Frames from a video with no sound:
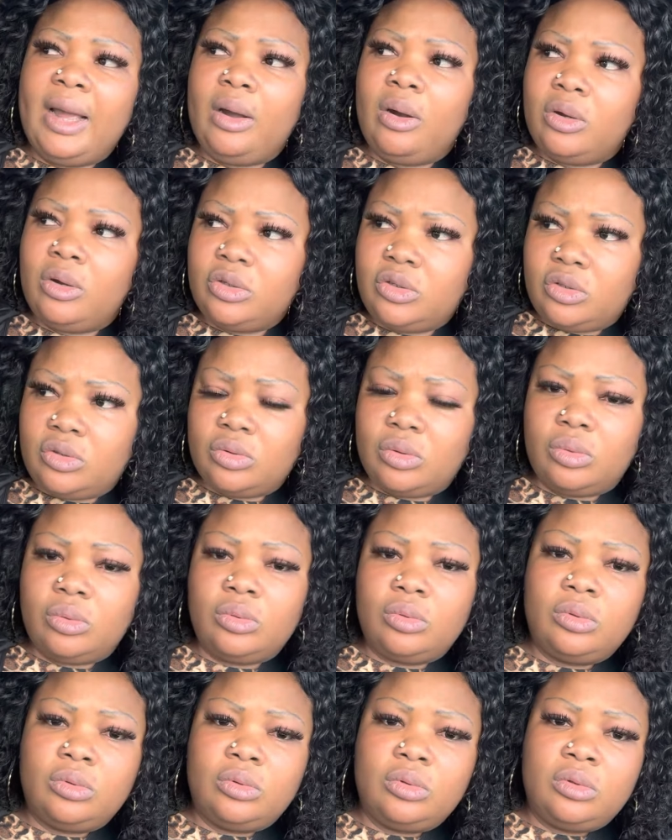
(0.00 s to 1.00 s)
also
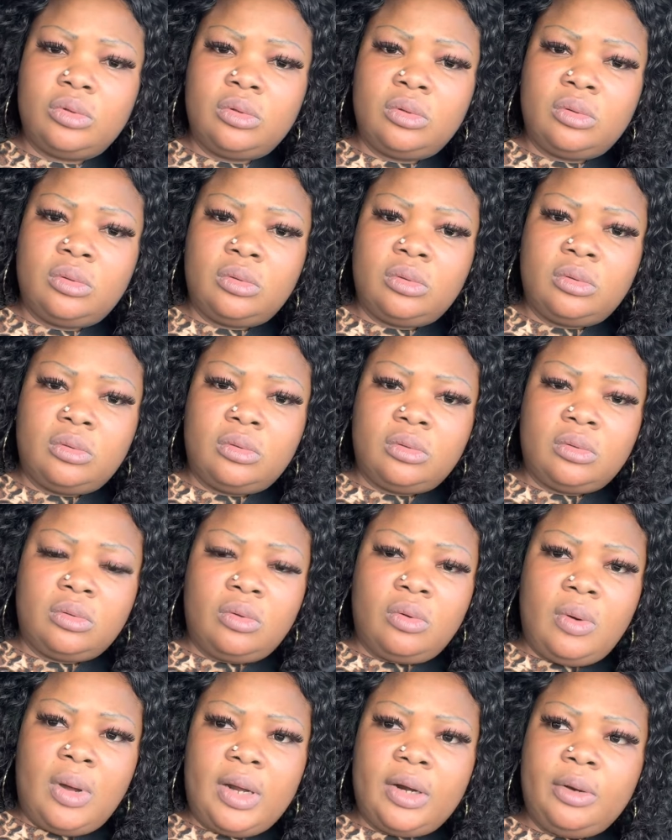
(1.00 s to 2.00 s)

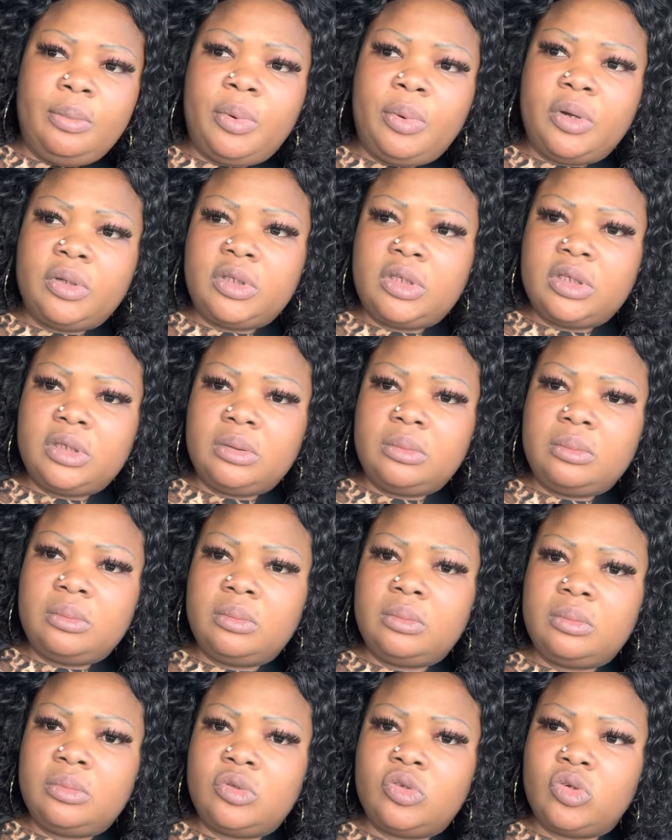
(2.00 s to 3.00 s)
go and report him
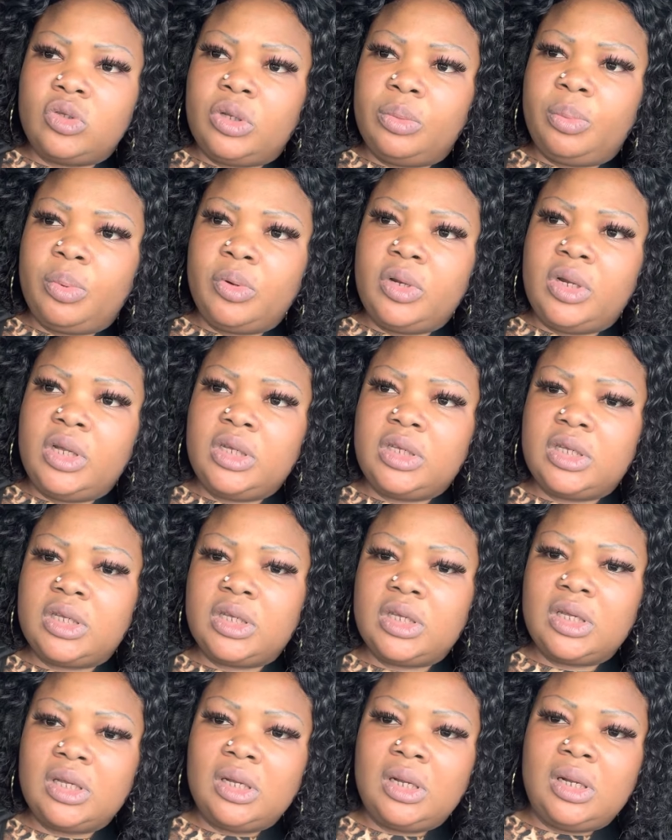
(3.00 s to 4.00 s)
to the
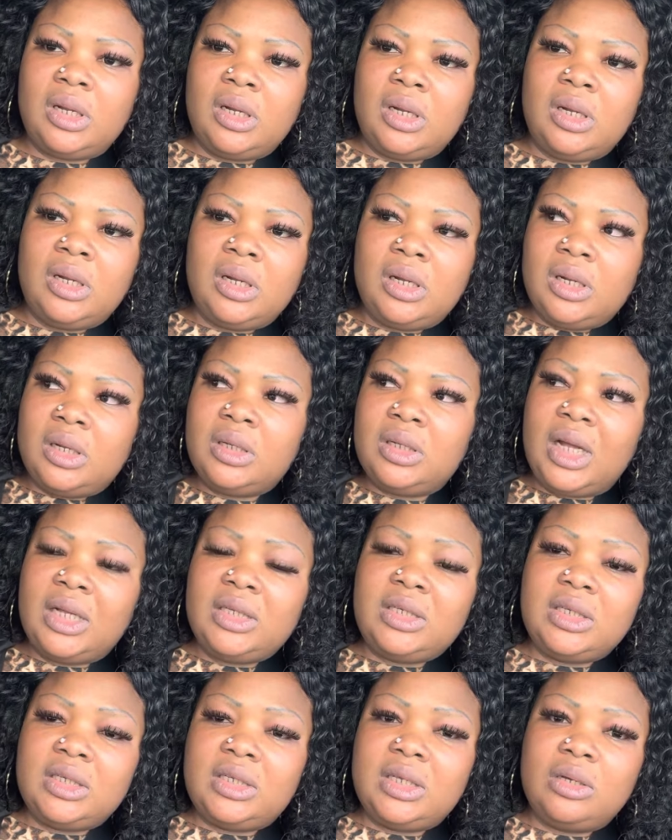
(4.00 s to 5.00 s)
police.
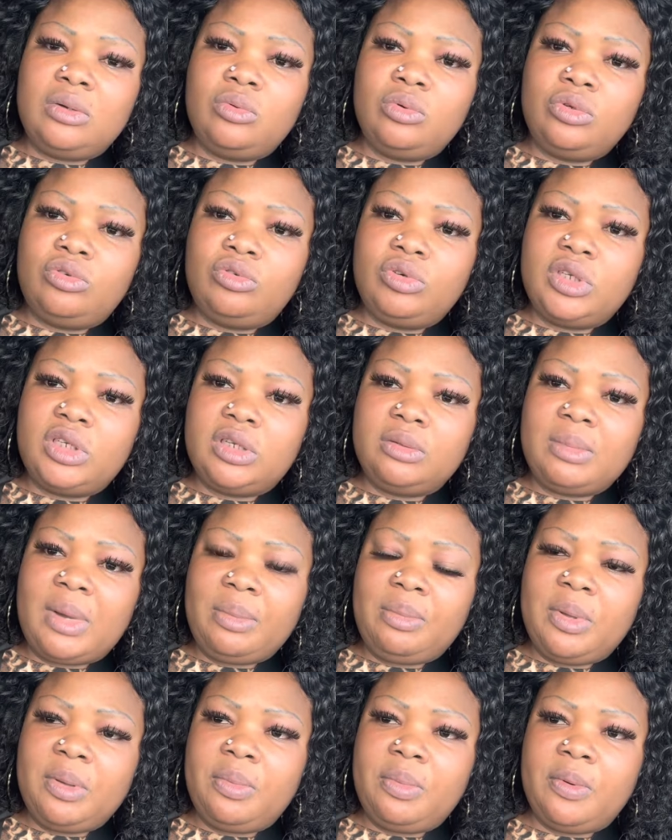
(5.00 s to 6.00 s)
That is a good reason, my
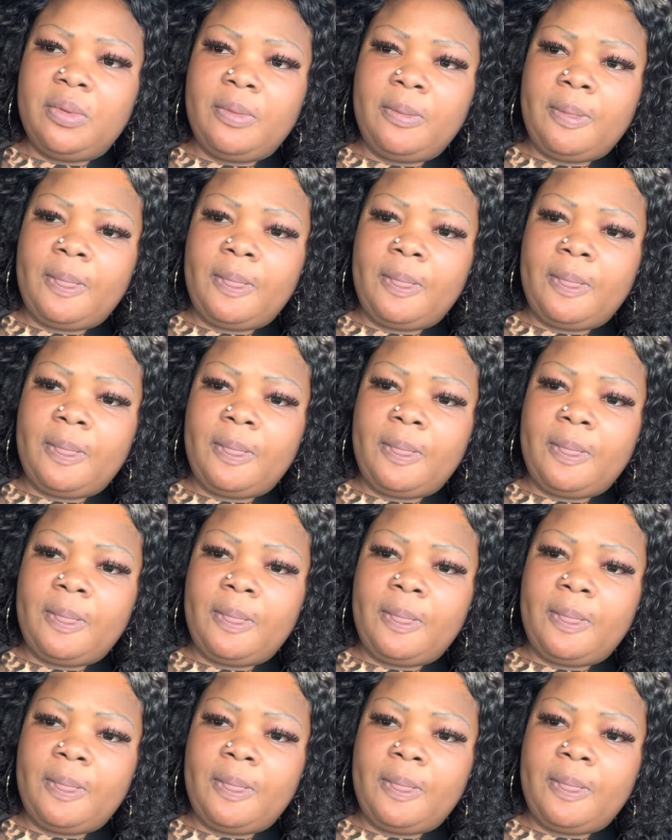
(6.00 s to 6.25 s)
people.